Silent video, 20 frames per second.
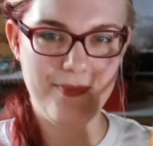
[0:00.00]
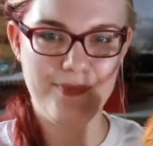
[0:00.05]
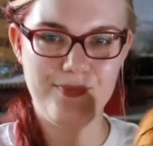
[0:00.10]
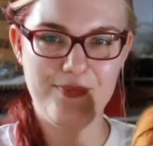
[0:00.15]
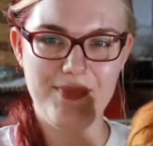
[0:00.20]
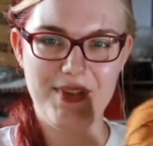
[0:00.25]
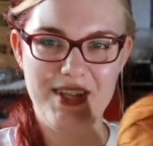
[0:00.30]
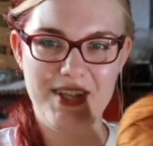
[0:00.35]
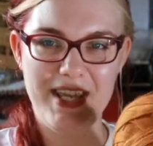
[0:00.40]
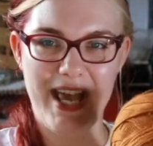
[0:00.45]

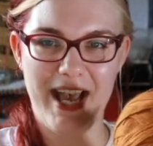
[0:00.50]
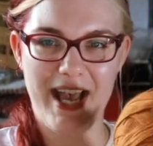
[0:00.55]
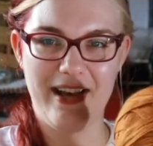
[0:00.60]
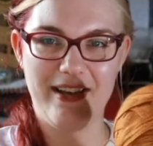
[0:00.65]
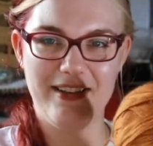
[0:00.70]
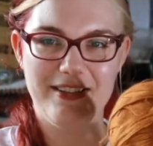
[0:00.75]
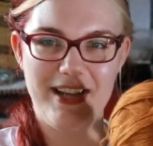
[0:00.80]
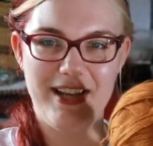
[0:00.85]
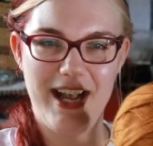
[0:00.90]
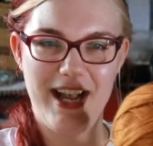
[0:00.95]
Yeah,
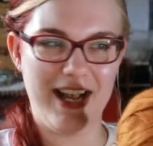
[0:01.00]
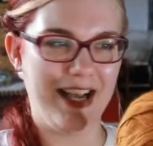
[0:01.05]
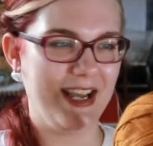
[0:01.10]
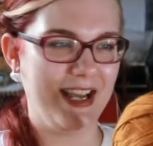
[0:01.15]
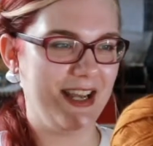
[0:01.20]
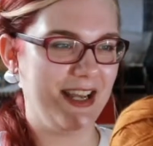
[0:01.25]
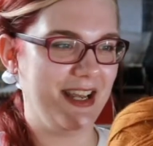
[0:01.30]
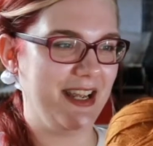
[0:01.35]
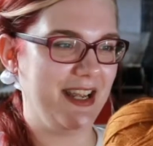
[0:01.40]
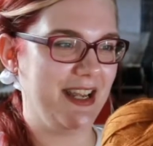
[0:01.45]

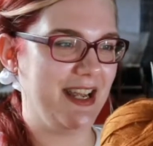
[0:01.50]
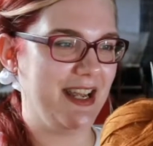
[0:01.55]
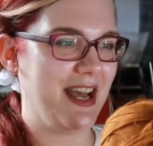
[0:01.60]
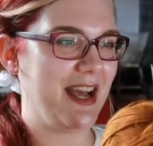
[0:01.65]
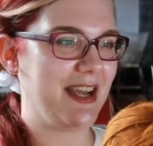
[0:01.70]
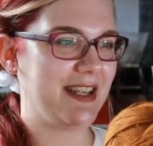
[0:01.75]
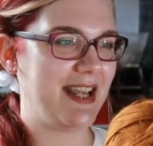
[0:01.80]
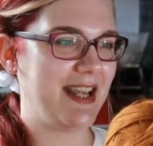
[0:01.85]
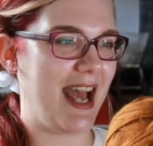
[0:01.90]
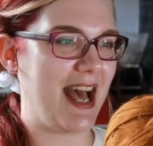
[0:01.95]
I
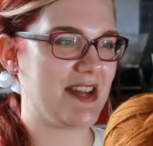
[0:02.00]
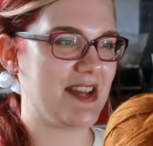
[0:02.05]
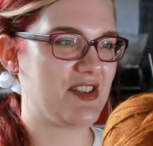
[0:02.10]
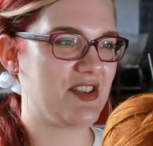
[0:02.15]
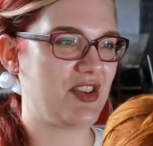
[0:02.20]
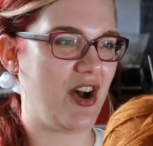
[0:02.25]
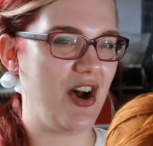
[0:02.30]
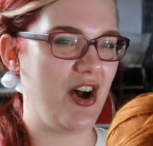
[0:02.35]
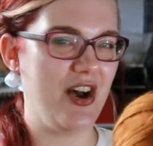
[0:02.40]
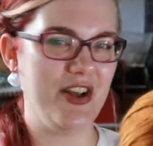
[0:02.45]
cast
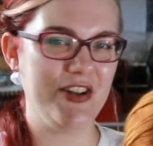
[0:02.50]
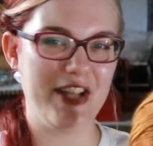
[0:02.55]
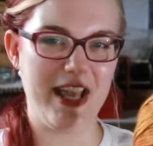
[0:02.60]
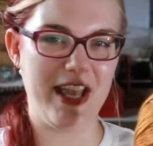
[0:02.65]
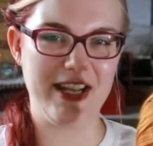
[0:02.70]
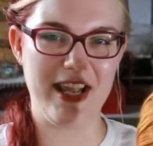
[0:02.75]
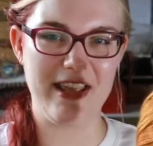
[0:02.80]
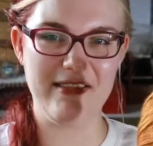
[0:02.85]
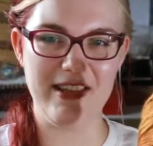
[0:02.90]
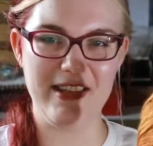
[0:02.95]
on and
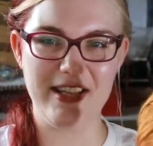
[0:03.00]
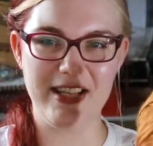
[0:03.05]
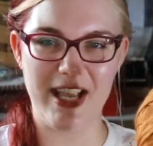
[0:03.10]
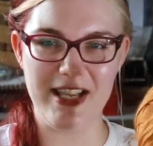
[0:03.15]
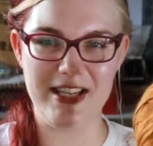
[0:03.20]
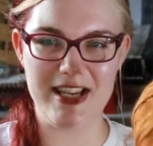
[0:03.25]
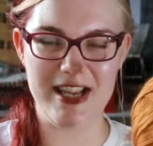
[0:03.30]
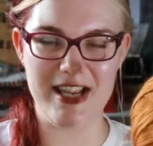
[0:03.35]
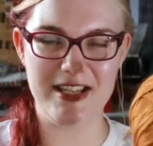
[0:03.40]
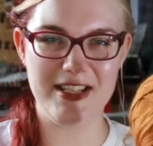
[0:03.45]
I think I
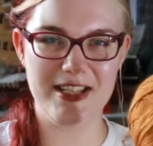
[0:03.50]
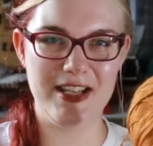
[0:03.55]
knit